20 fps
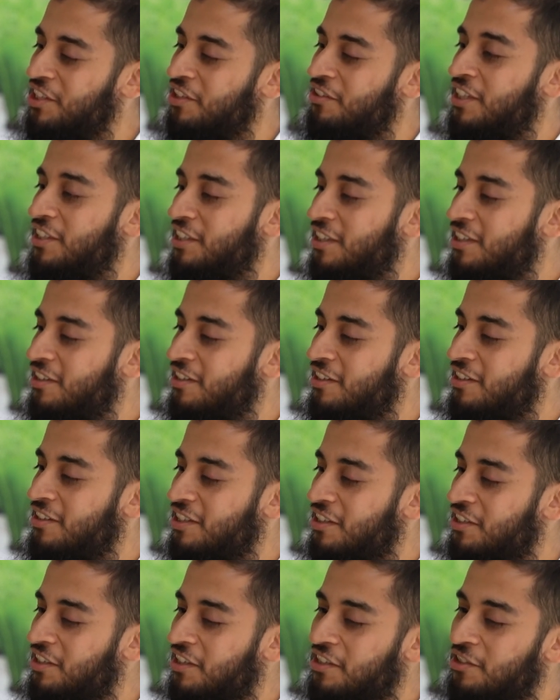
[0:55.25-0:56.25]
retailers
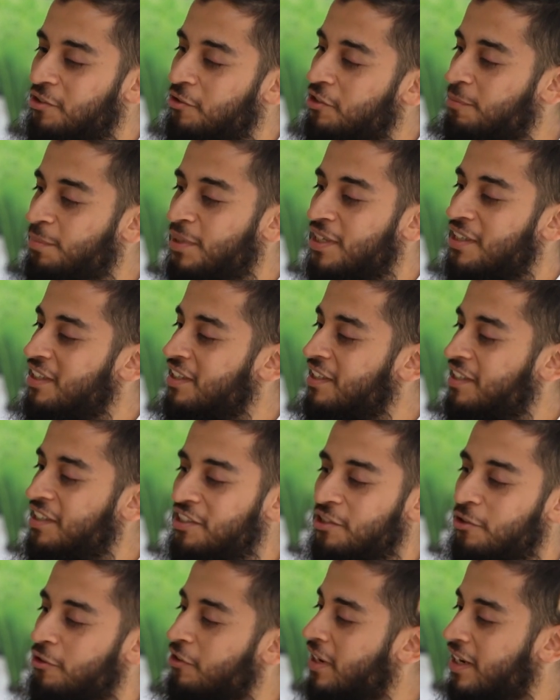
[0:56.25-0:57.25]
such as your Spinneys,
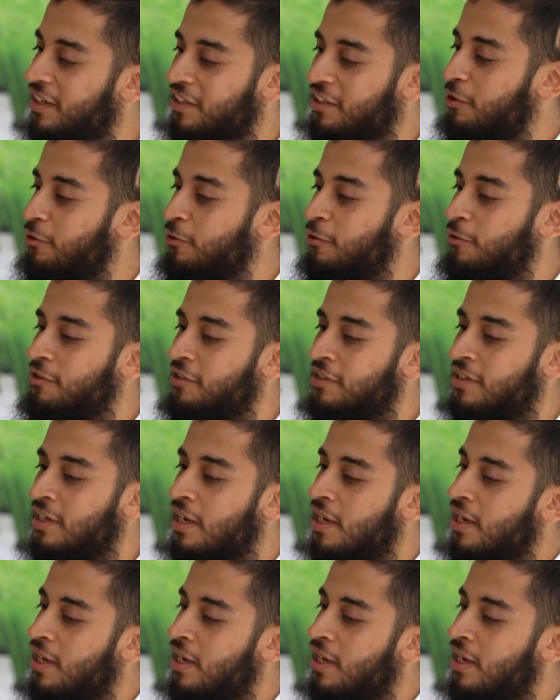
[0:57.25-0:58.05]
your Grandiose,